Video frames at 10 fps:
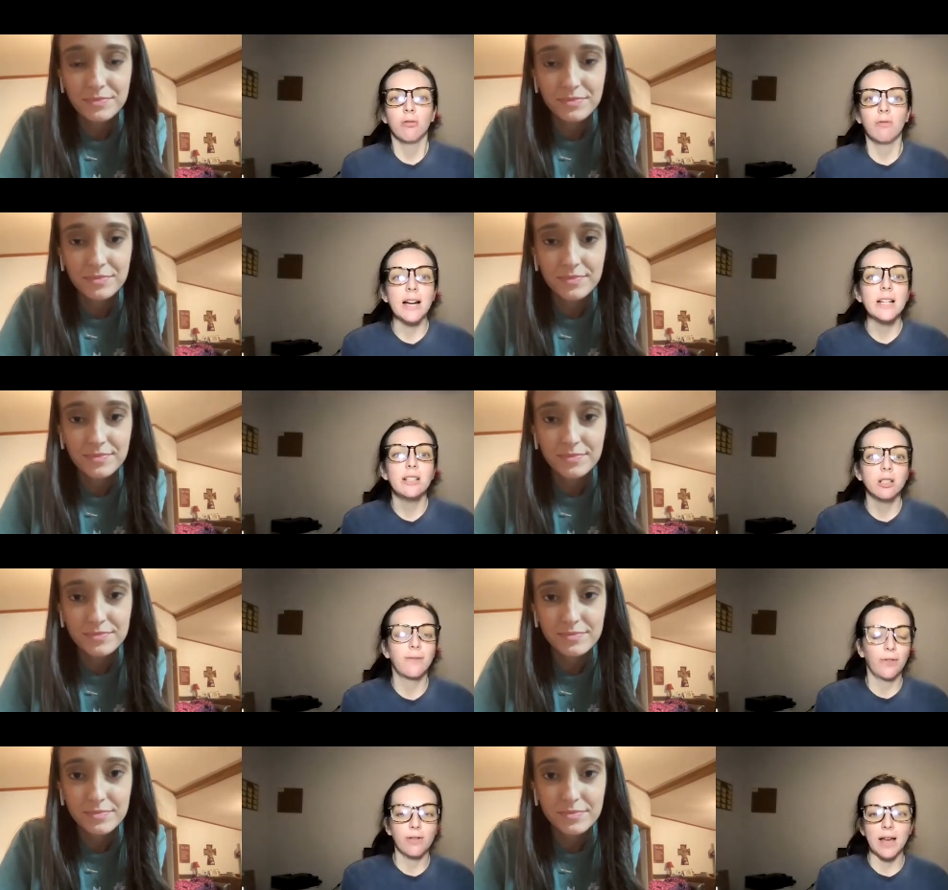Speaker 1: ready
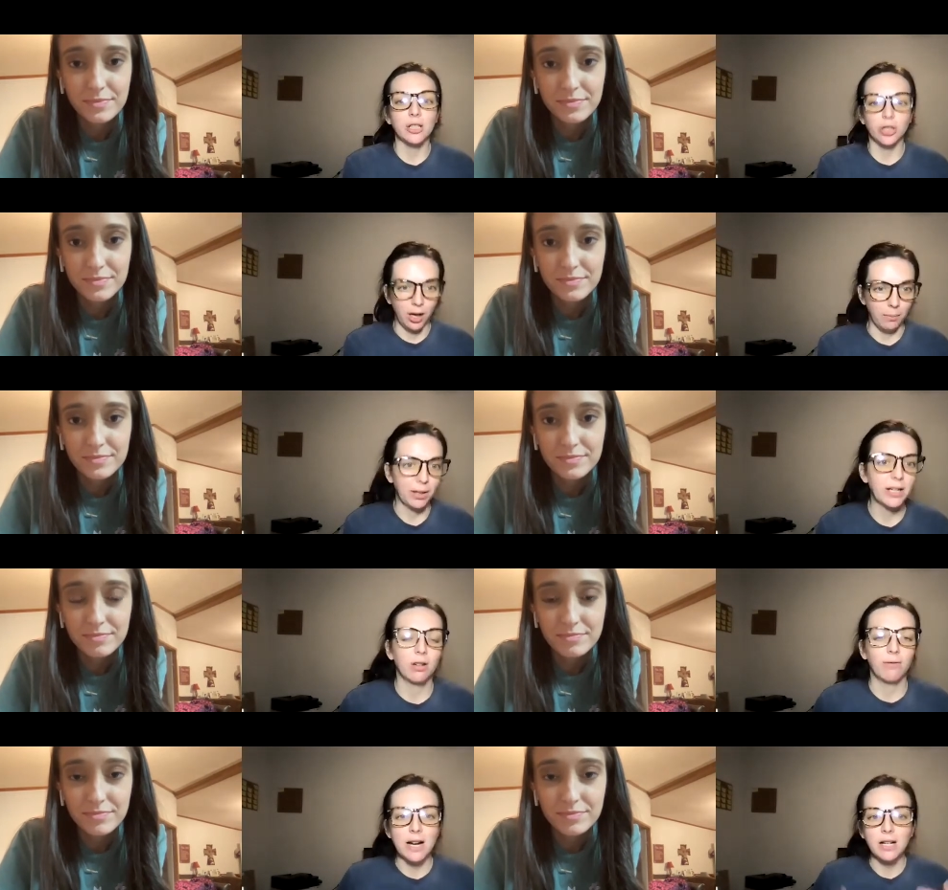just for that jump. Like
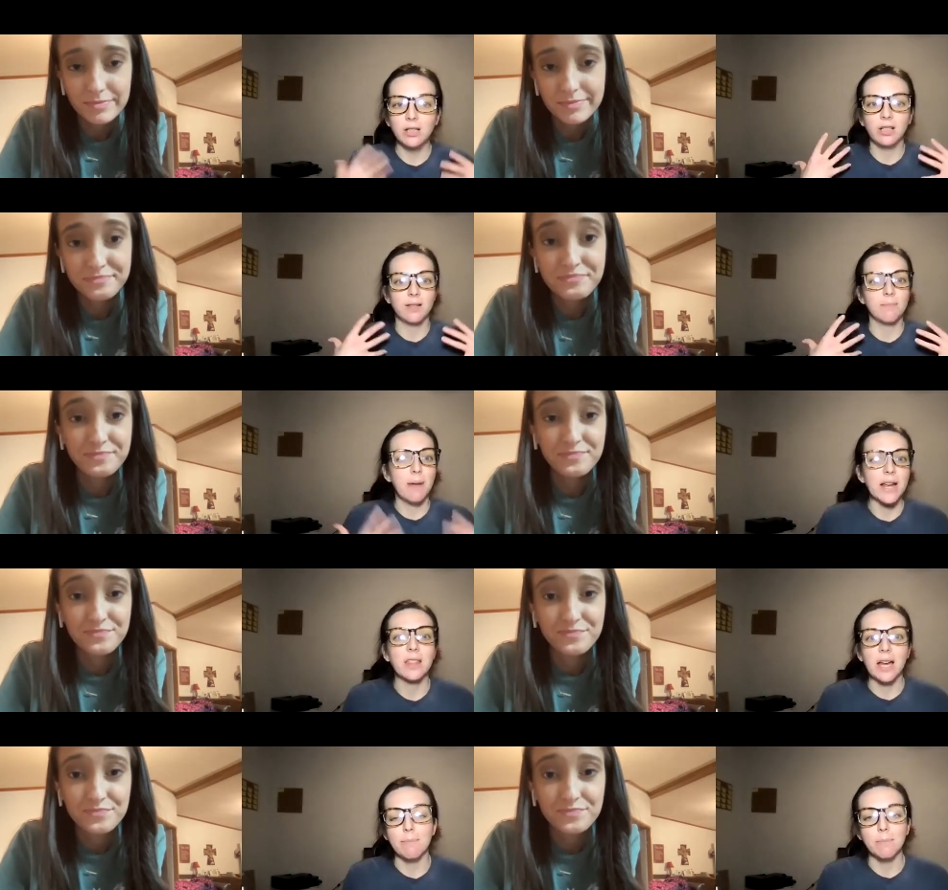they're ready to just
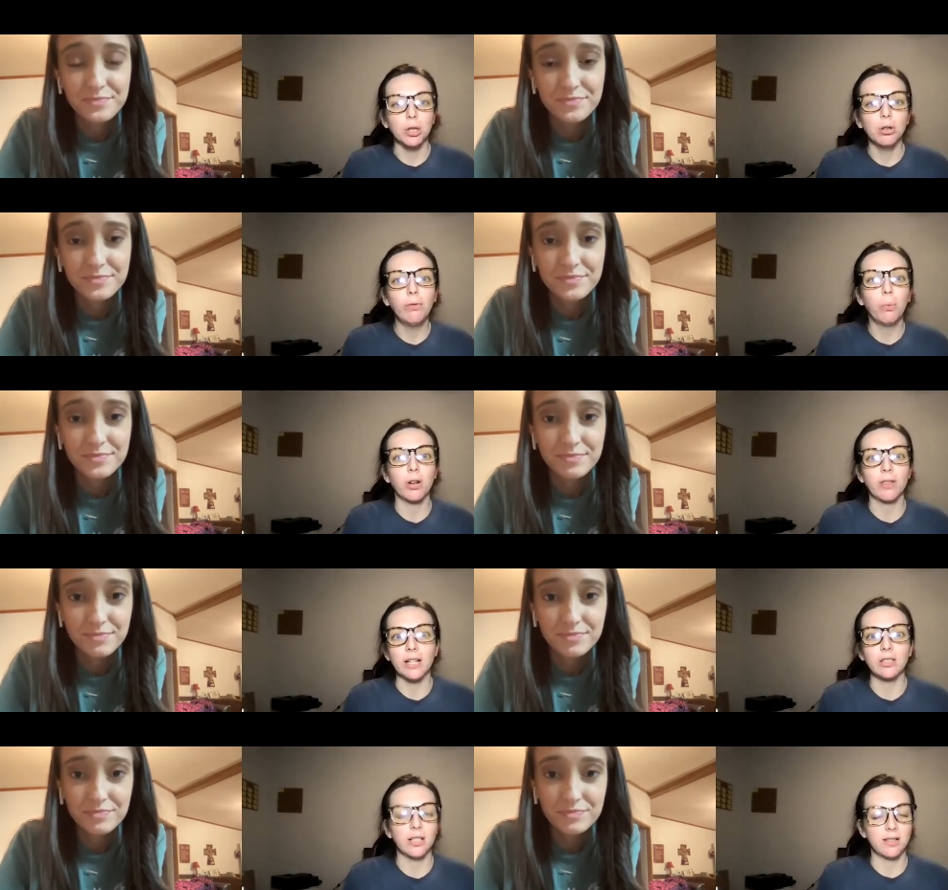make that move where
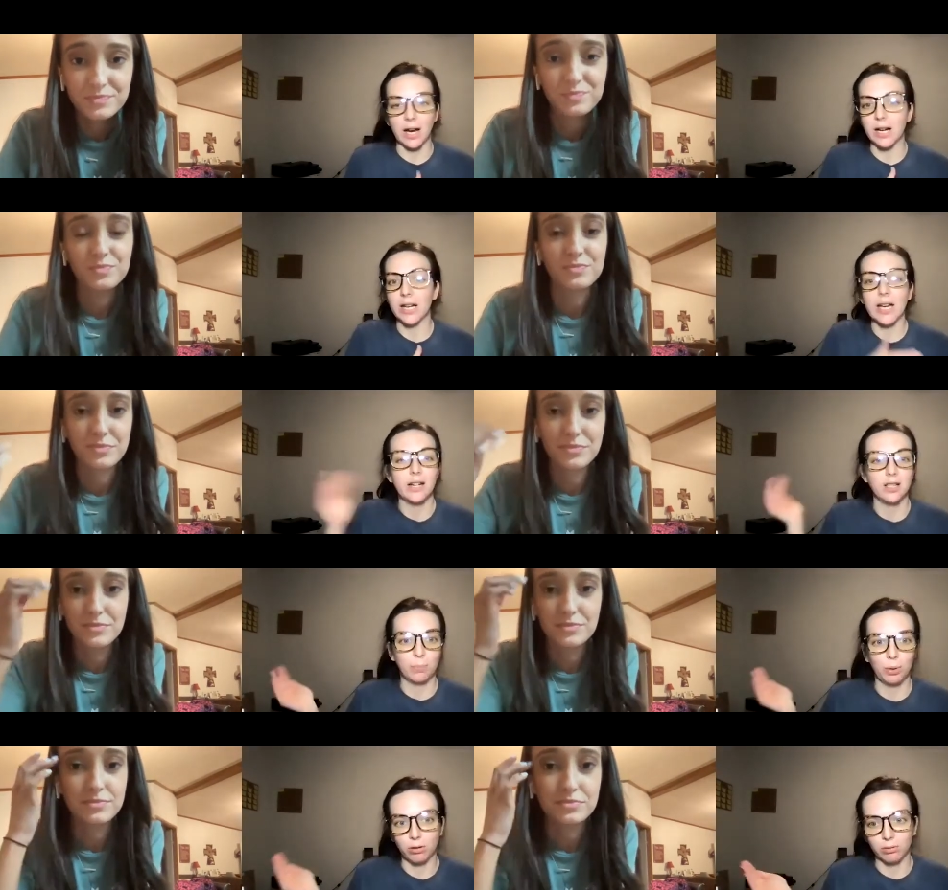they're just like
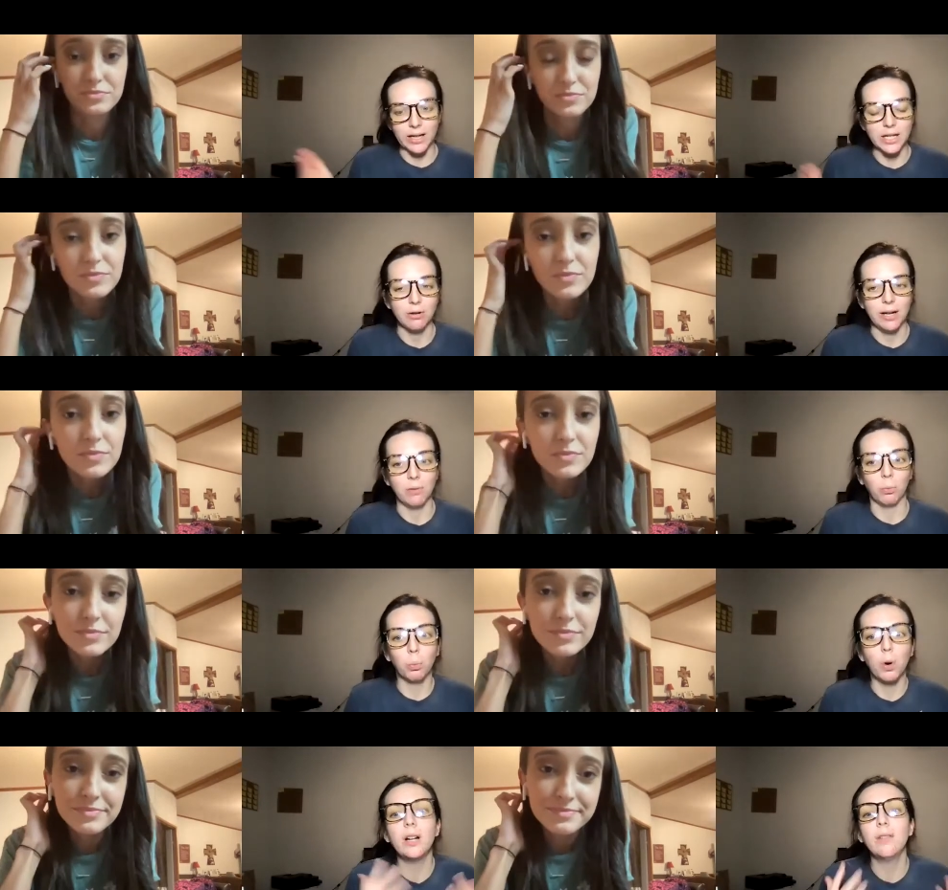explode like you did.
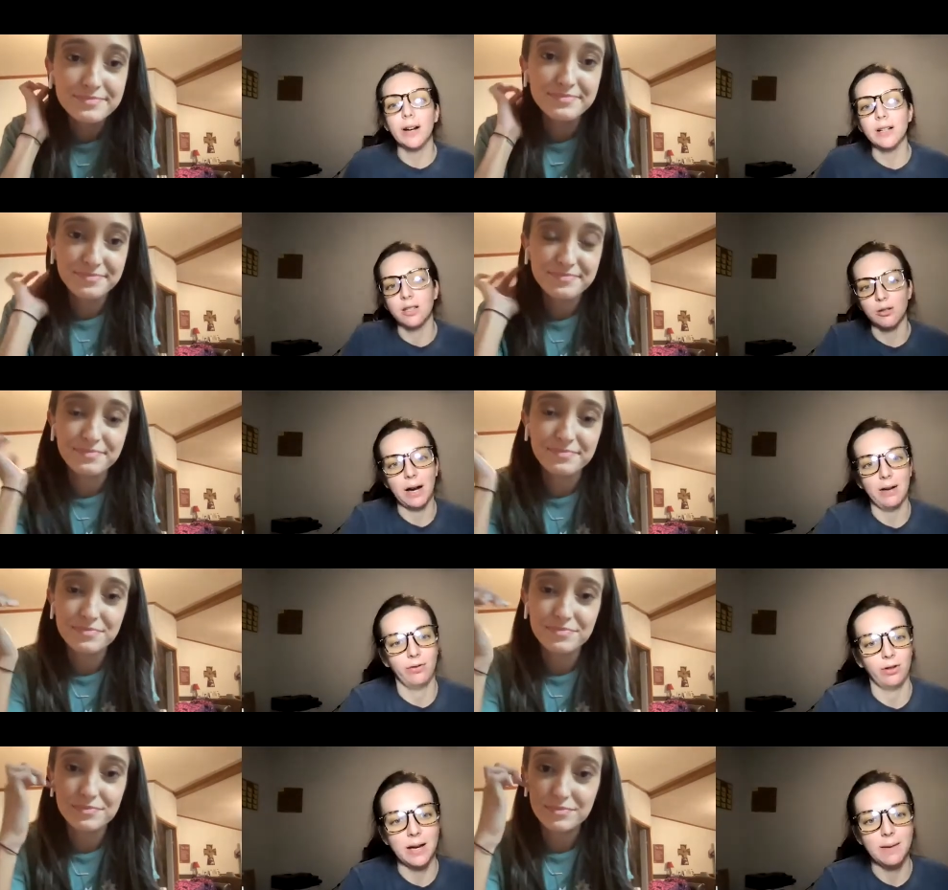What advice do you
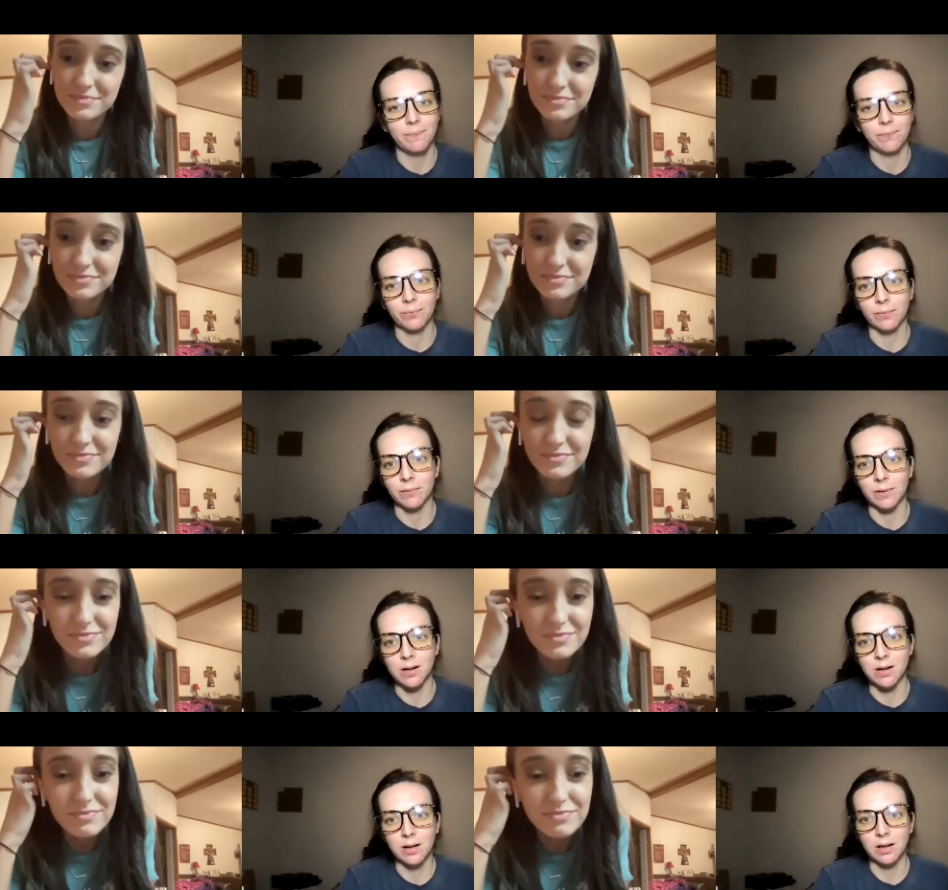have for them?
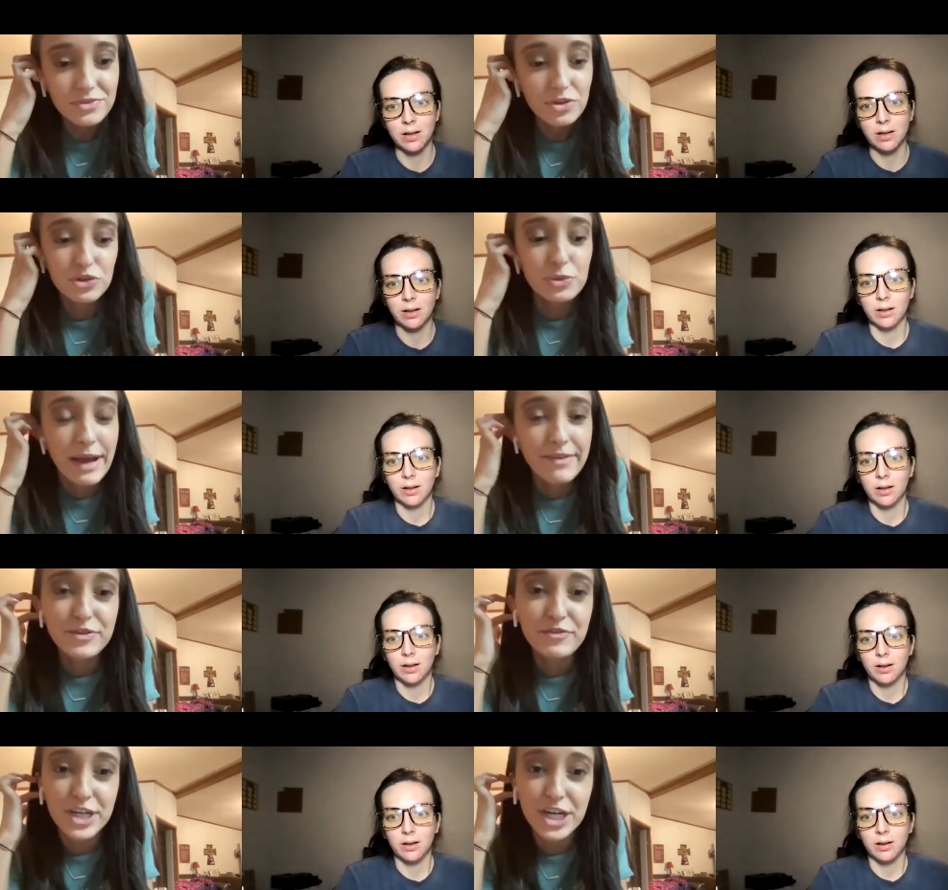
Speaker 2: You have
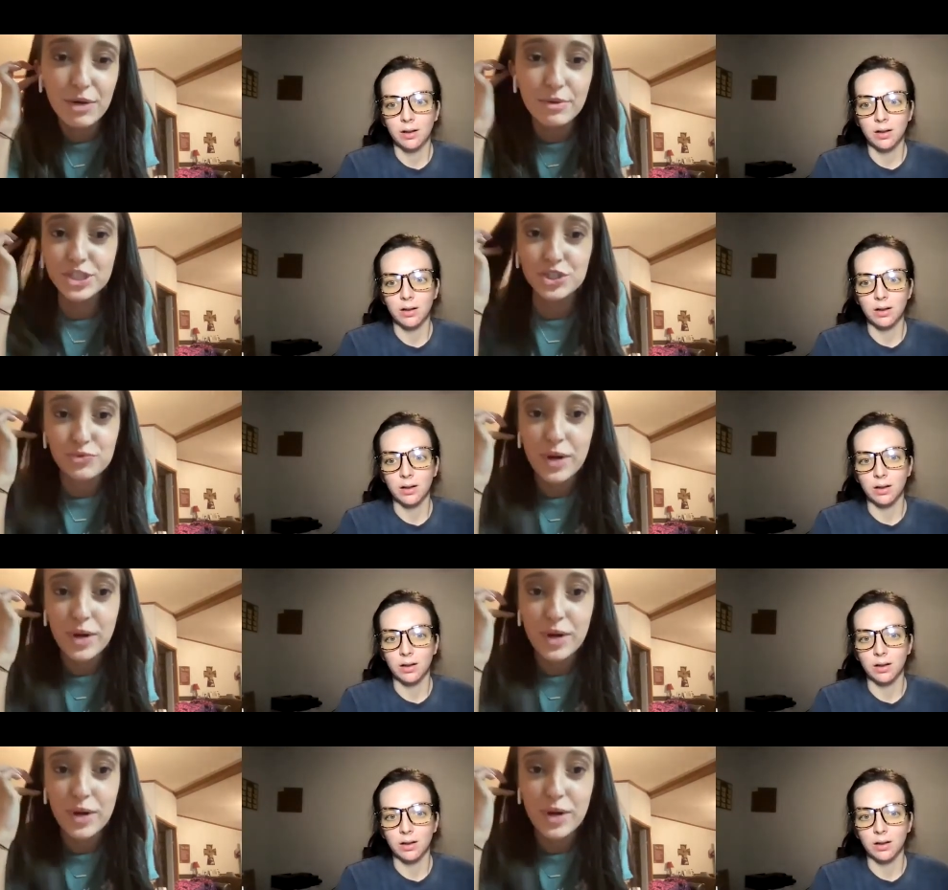to figure out what your